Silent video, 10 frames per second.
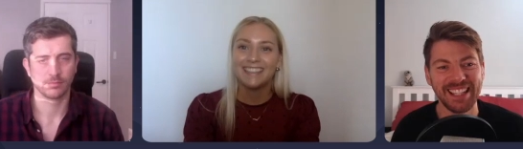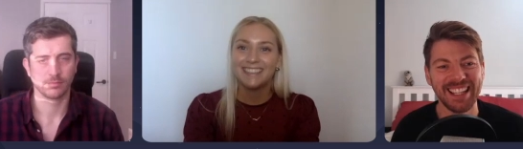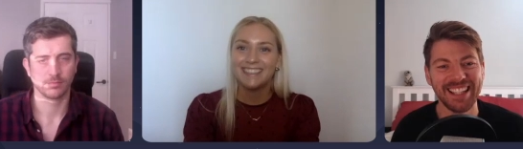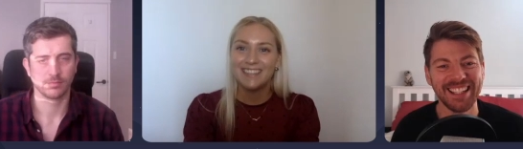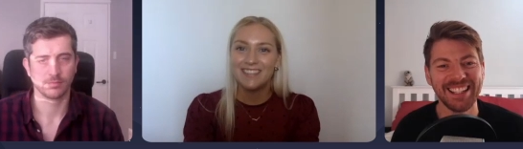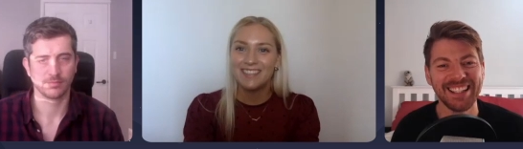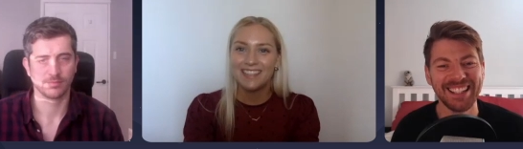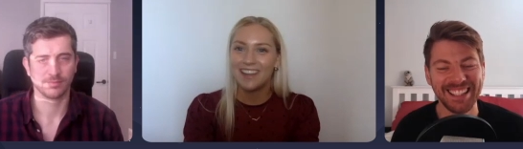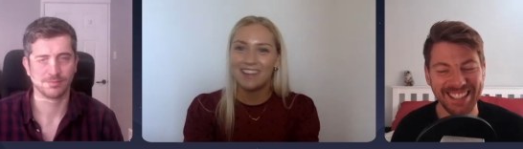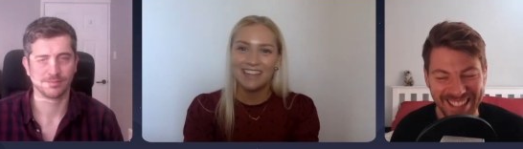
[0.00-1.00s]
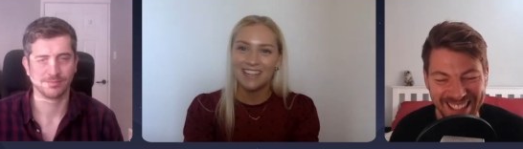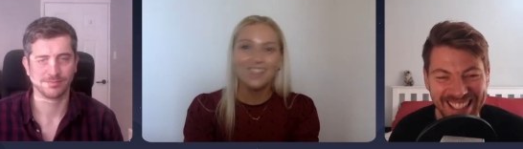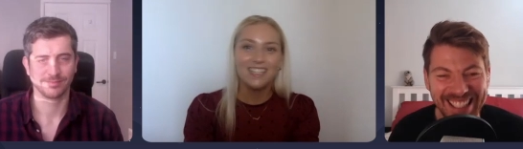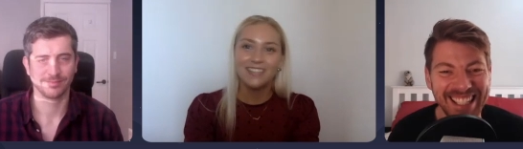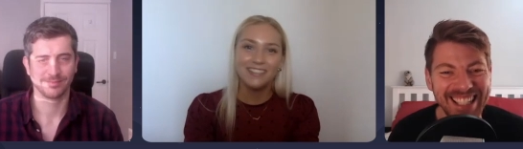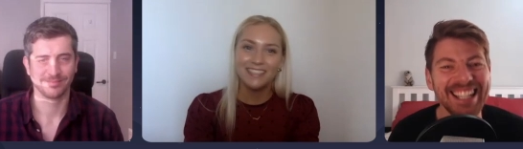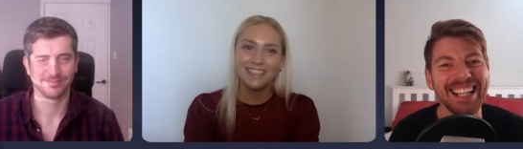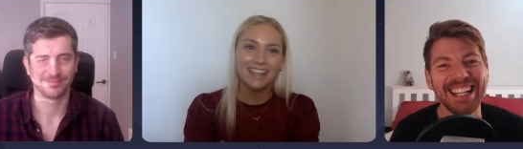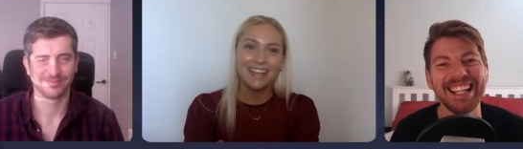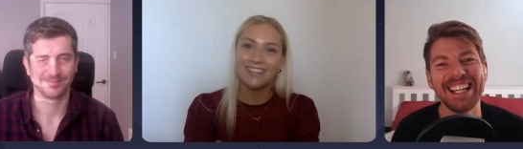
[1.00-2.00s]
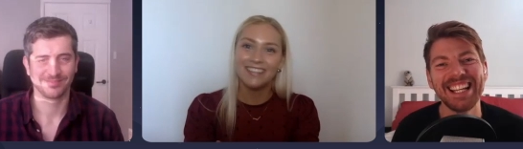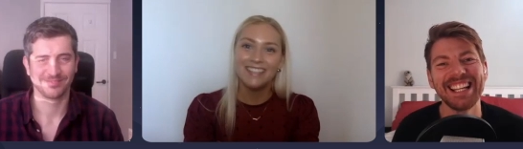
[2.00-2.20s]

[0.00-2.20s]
Speaker 1: definitely. I recommend it all the time.